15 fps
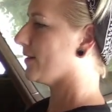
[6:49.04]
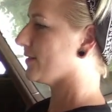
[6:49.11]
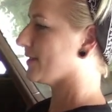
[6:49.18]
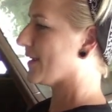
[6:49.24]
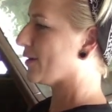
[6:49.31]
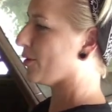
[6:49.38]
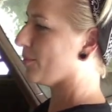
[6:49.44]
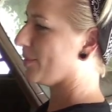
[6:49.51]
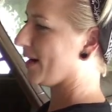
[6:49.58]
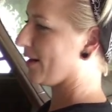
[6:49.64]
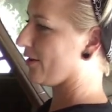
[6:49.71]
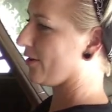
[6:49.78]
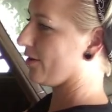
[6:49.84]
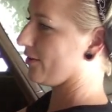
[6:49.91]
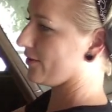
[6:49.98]
single
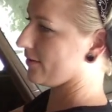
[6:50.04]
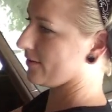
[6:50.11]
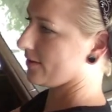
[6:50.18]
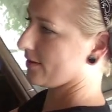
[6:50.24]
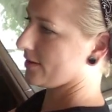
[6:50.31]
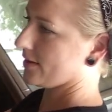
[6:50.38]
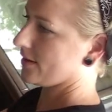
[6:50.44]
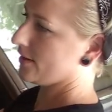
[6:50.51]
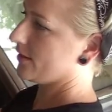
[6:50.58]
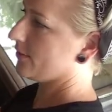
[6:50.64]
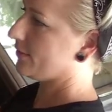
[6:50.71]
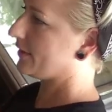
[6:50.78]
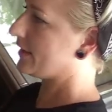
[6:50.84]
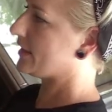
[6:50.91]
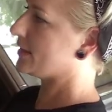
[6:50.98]
barrel,
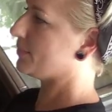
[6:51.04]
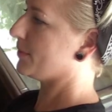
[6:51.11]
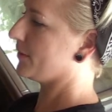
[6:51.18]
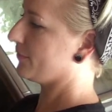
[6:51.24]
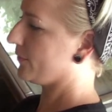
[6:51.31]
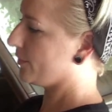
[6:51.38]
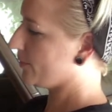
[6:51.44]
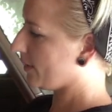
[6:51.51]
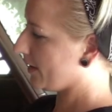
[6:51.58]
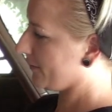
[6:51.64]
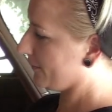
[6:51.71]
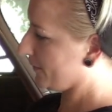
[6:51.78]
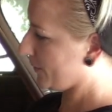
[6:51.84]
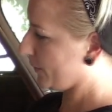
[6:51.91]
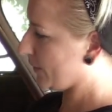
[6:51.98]
with its beautiful one
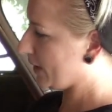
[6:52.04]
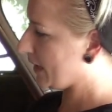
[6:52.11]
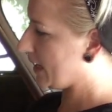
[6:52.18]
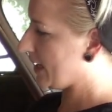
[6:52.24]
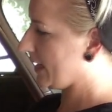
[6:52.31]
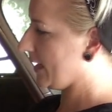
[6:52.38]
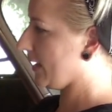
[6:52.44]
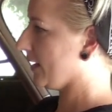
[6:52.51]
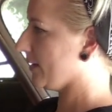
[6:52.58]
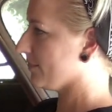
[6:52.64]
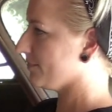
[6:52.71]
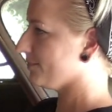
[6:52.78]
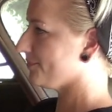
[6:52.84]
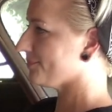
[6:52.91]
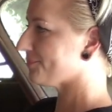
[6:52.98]
fuel line
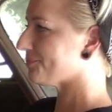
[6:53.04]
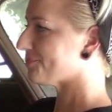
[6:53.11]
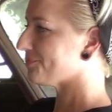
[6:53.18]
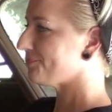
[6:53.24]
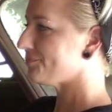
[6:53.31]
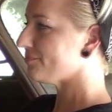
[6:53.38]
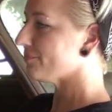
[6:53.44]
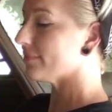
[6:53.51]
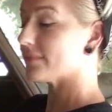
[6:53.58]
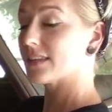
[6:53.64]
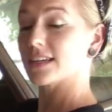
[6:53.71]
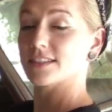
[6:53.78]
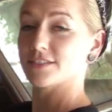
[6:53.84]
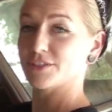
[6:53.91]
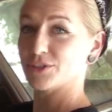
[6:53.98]

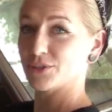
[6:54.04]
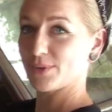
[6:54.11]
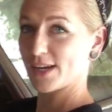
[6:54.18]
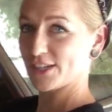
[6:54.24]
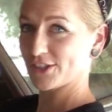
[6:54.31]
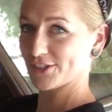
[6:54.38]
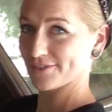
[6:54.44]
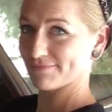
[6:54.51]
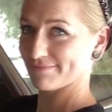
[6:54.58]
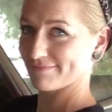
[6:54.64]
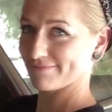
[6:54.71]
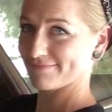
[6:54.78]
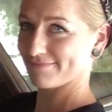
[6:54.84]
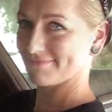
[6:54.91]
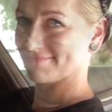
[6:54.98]
situation.
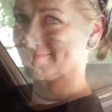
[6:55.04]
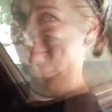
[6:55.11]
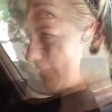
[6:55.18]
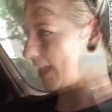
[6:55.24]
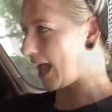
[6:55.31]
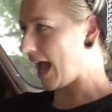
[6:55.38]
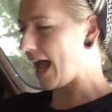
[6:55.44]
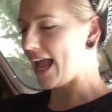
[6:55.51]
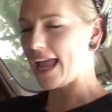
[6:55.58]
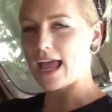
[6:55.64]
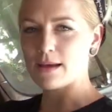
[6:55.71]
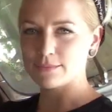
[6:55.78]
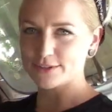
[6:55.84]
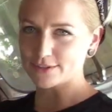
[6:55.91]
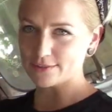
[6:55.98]
I
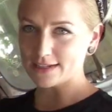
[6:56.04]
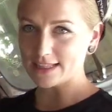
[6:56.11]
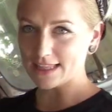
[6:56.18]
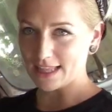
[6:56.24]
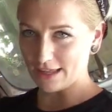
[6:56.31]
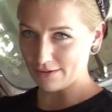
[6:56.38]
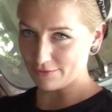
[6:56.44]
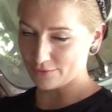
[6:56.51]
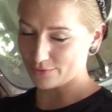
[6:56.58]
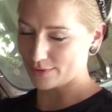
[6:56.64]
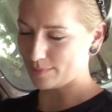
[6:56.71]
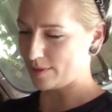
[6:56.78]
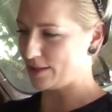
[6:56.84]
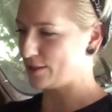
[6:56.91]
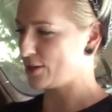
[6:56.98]
absolutely love
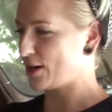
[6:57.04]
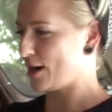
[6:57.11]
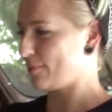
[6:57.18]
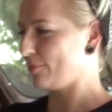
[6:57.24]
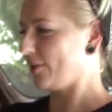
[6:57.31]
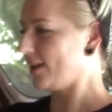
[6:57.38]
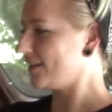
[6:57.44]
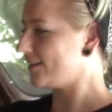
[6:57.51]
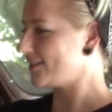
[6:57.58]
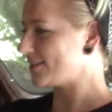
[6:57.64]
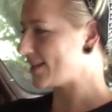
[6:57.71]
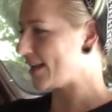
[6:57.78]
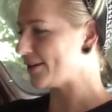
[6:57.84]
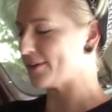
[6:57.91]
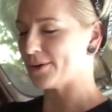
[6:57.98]
rebuilding carburetors.
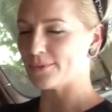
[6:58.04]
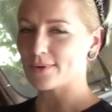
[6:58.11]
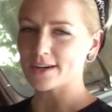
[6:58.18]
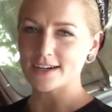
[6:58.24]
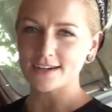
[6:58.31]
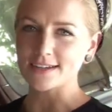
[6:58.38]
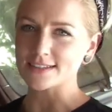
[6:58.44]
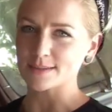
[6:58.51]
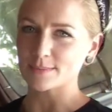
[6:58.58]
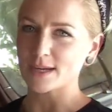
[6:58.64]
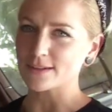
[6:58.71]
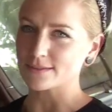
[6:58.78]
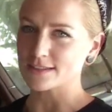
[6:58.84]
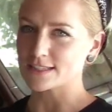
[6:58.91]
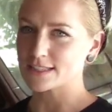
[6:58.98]
I don't know what it is
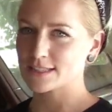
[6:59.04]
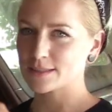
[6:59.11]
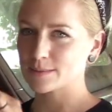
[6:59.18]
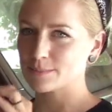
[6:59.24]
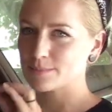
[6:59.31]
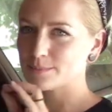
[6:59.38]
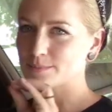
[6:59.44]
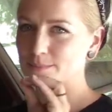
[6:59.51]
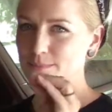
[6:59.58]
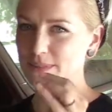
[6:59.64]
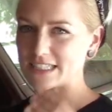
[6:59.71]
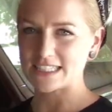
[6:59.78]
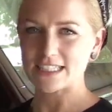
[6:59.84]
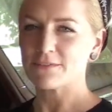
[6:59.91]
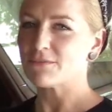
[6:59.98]
about the
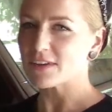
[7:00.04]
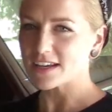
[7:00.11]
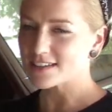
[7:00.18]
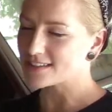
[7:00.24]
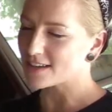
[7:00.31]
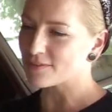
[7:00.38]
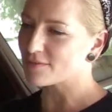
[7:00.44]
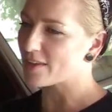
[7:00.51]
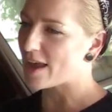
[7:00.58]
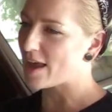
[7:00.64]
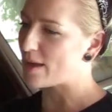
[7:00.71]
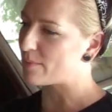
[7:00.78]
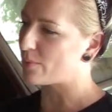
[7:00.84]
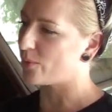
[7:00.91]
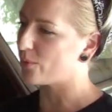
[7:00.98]
specifics of
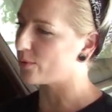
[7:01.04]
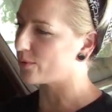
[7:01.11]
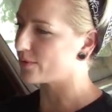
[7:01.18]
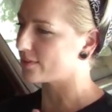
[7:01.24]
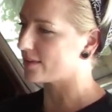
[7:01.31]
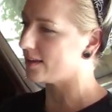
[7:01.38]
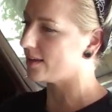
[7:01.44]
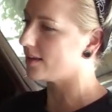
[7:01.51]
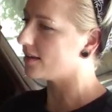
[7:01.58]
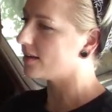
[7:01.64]
them or the